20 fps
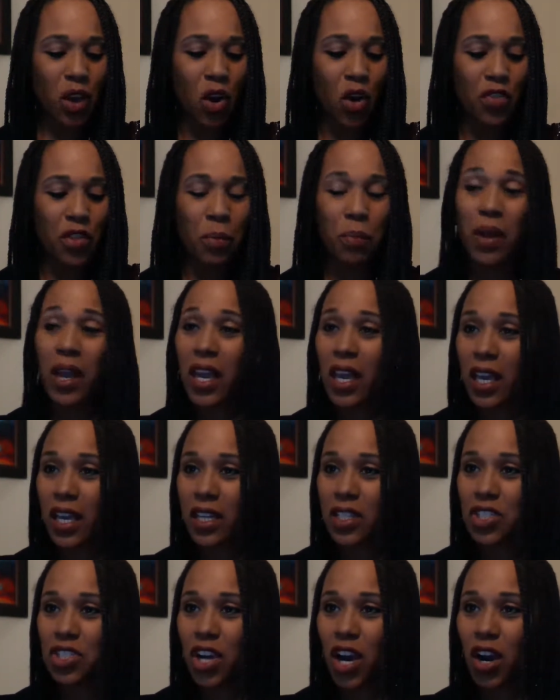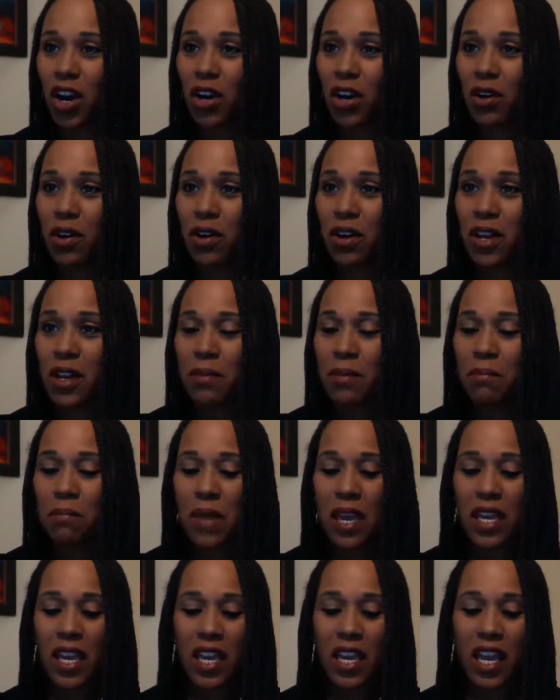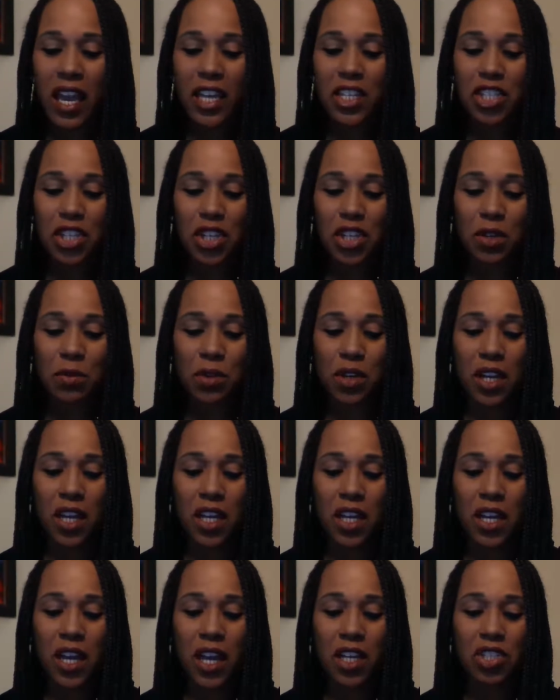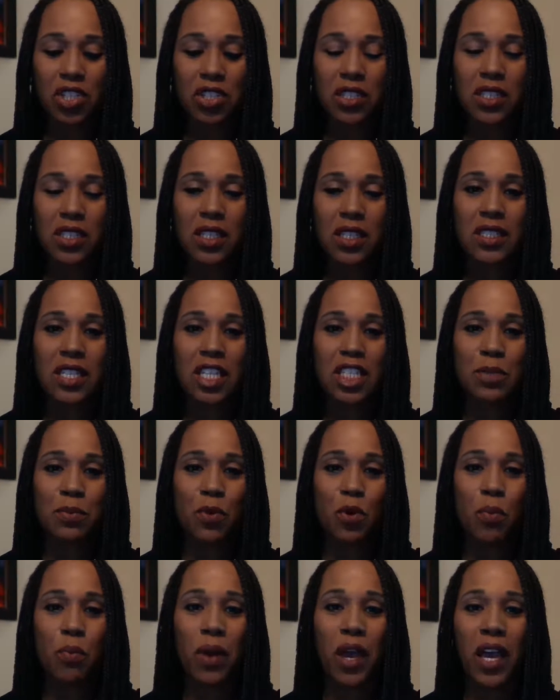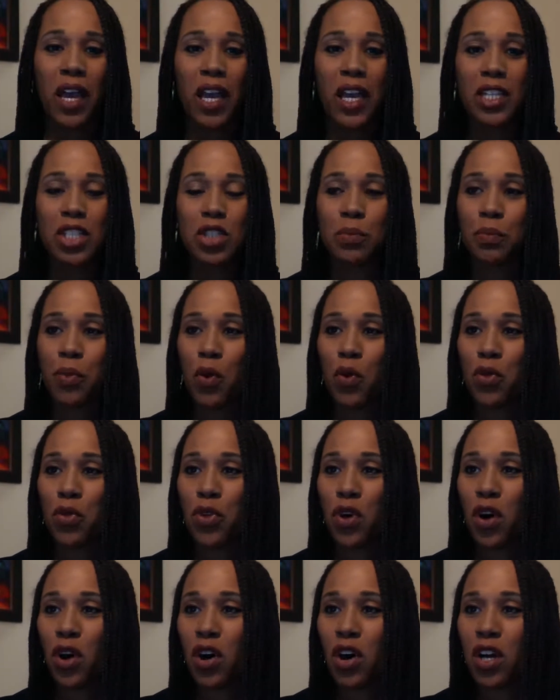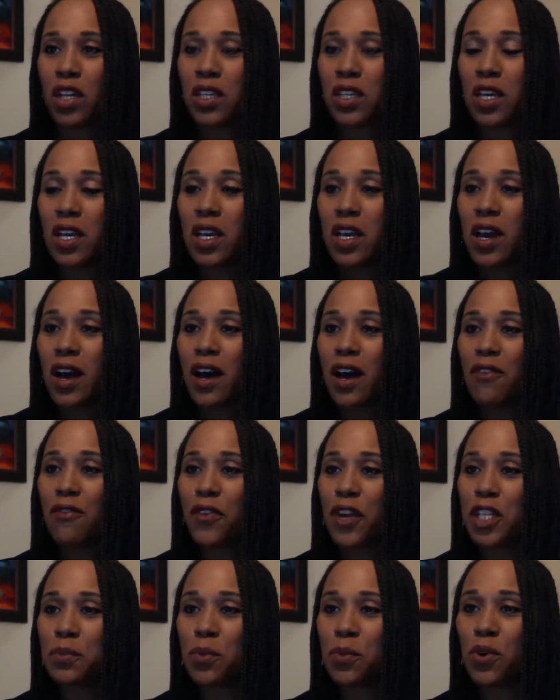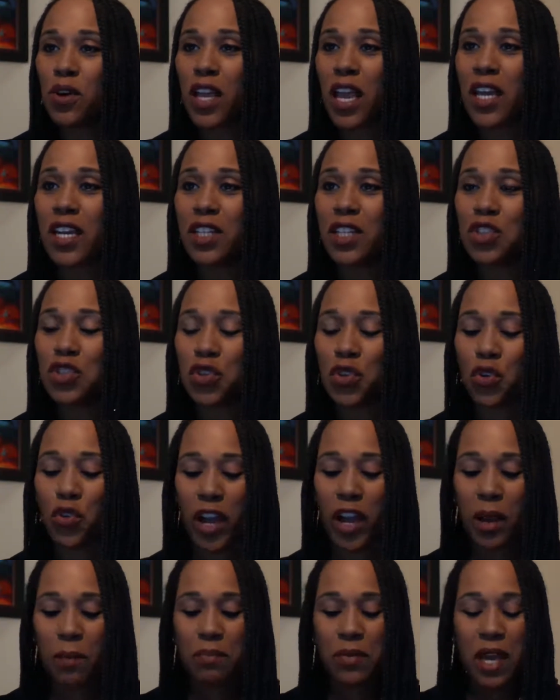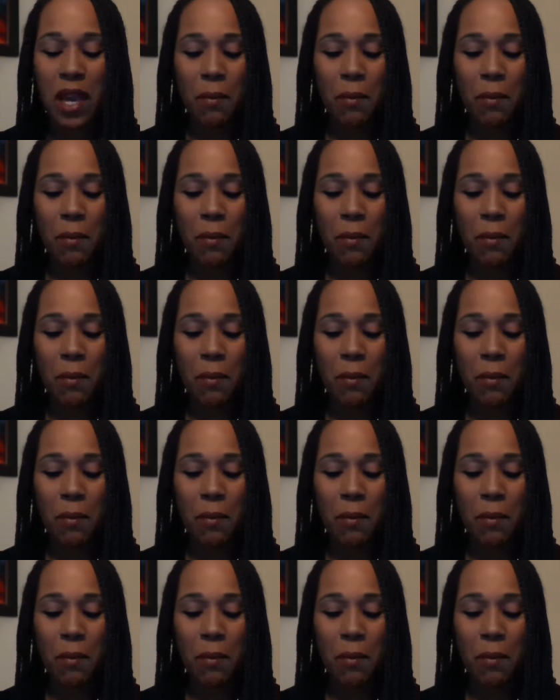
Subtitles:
the page, our Make Engaging Community Connections Accessible page, both on Facebook and Instagram.